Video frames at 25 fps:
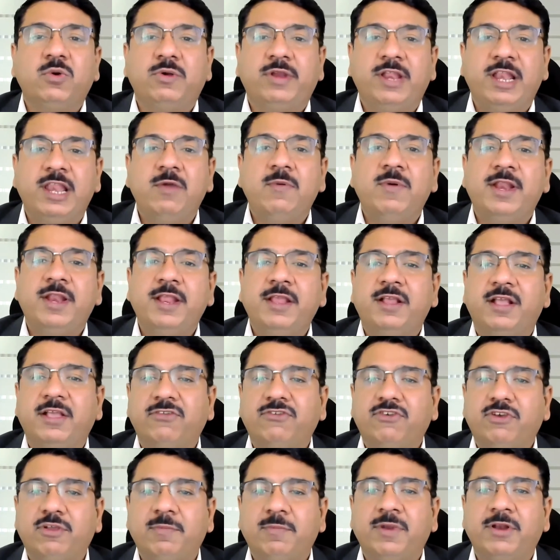to delivery,
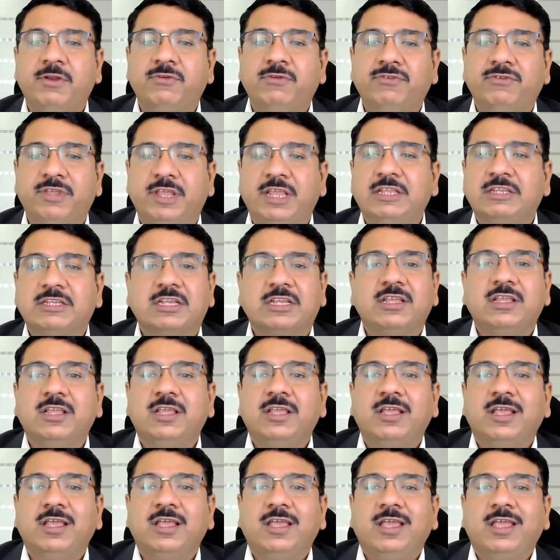customer usage,
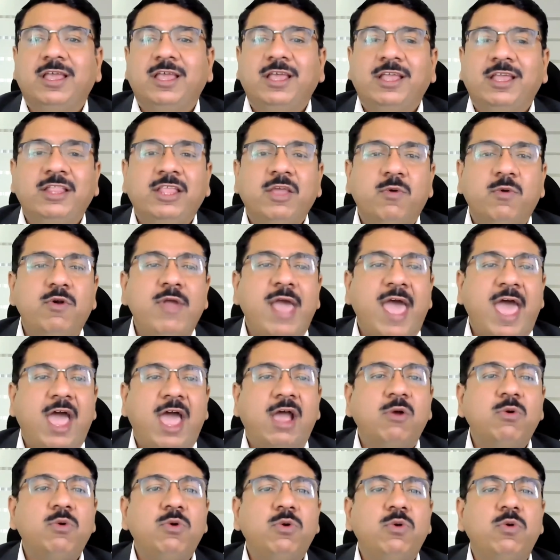they would
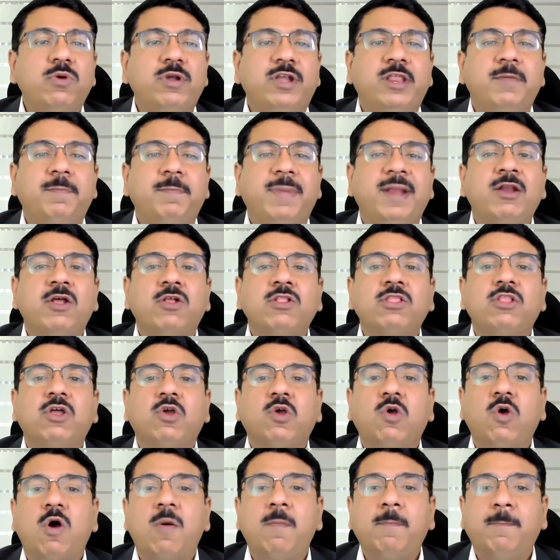have to depend on
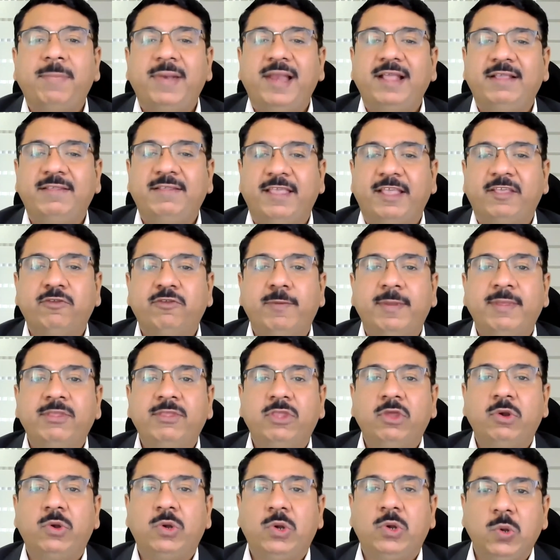the complex,
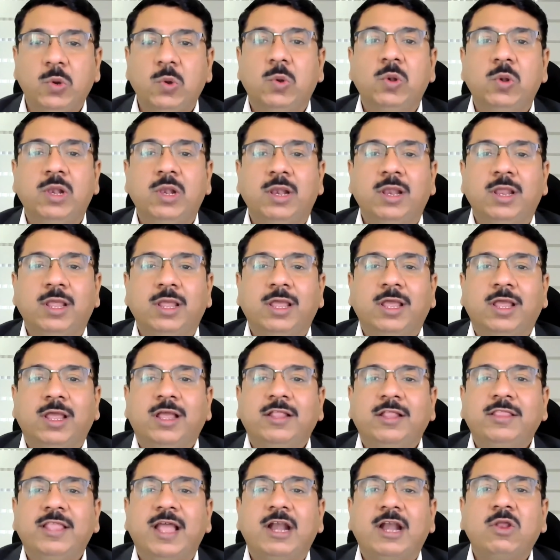expensive tool
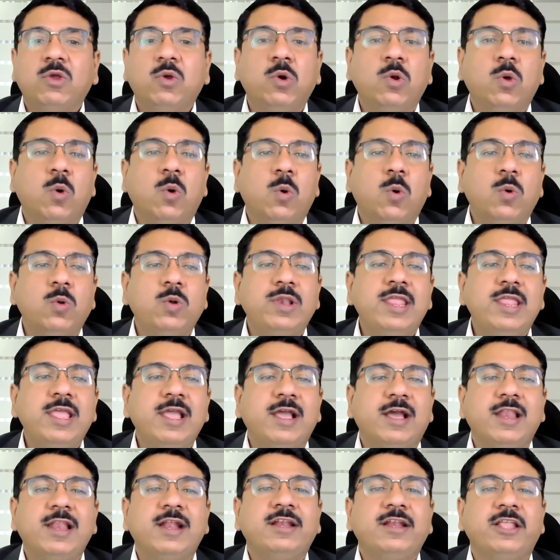that could only
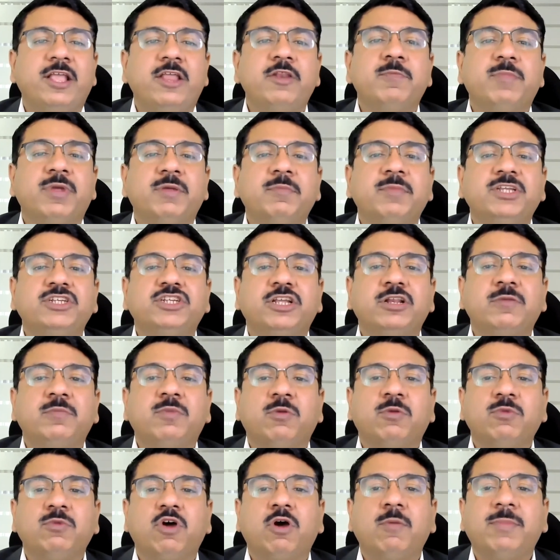collect the information
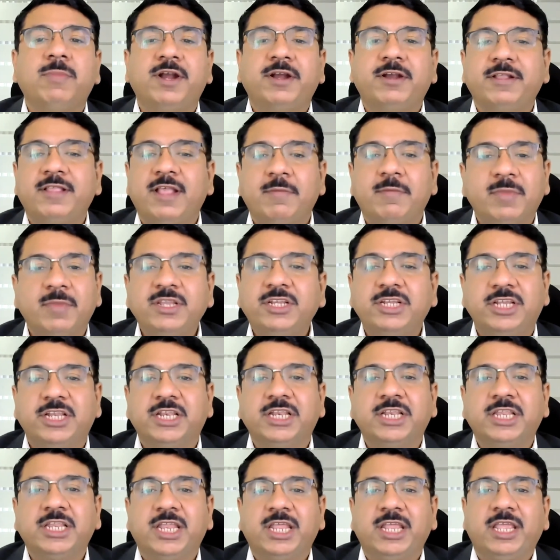from the operator and
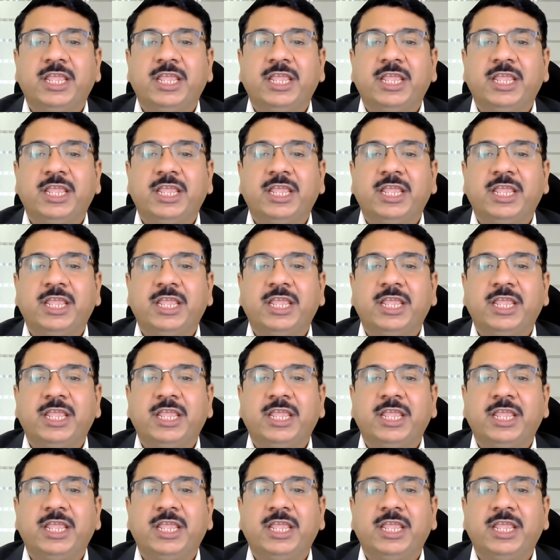machine.